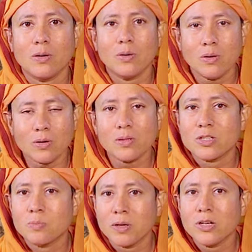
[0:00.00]
Do you know the
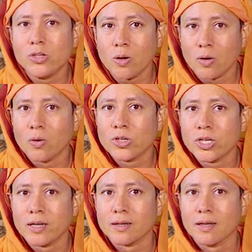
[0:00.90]
spiritual
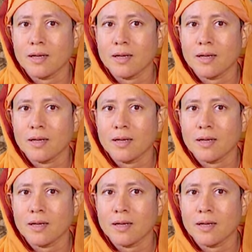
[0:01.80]
quotient